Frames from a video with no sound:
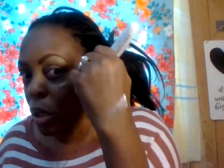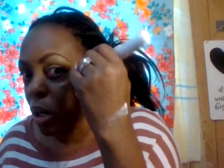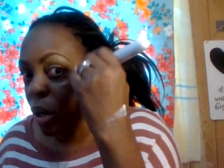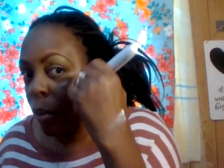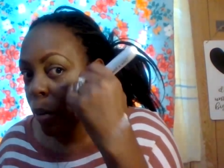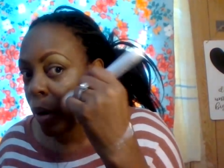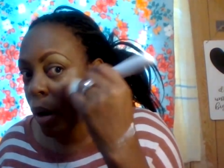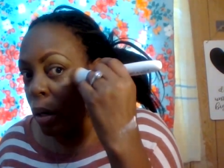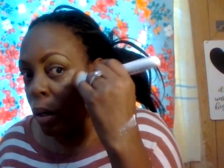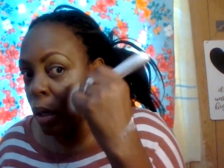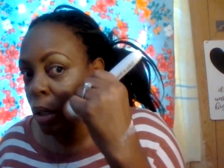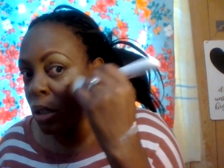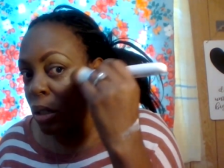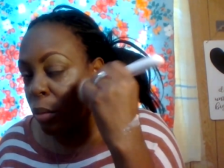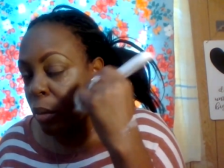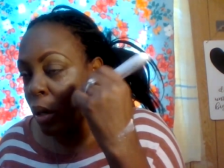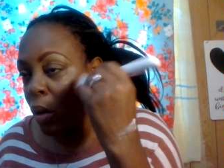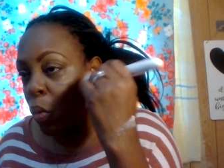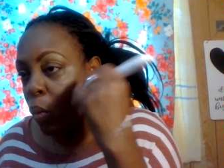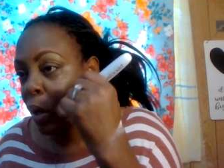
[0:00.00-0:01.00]
your product to
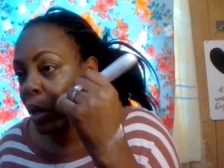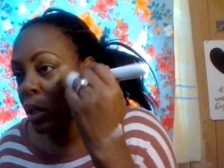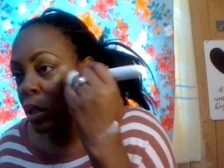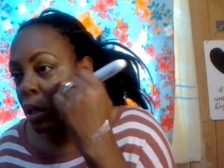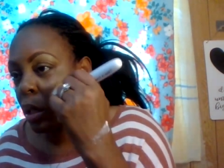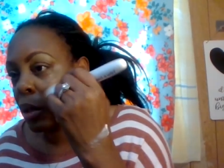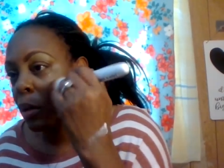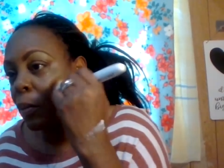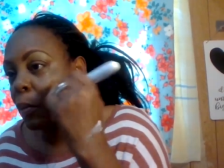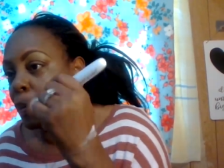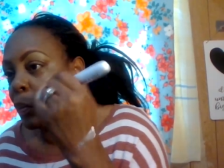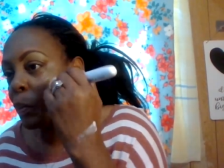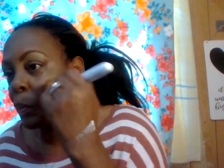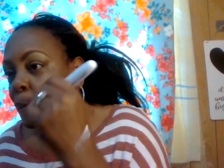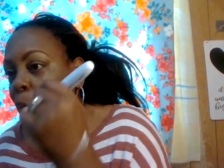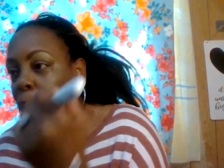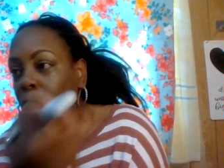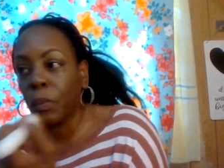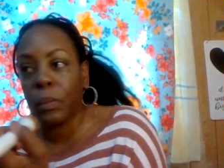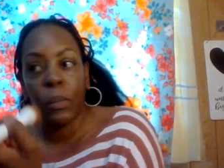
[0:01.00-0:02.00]
be wasted
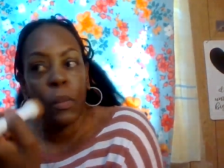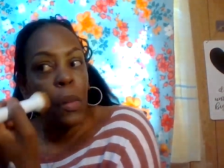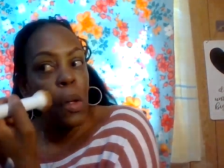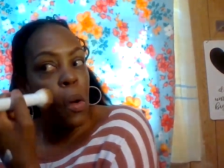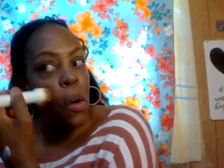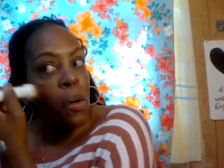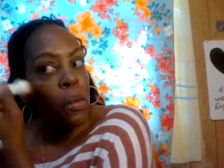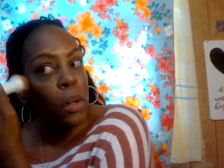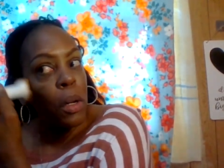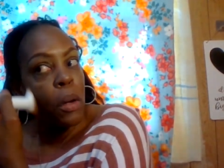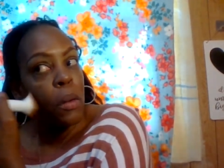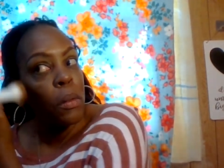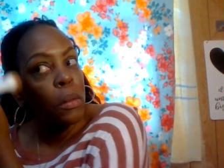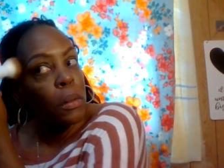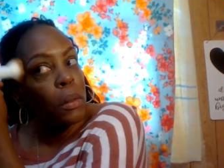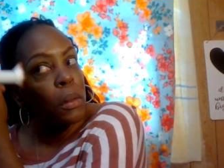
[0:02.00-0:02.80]
oh no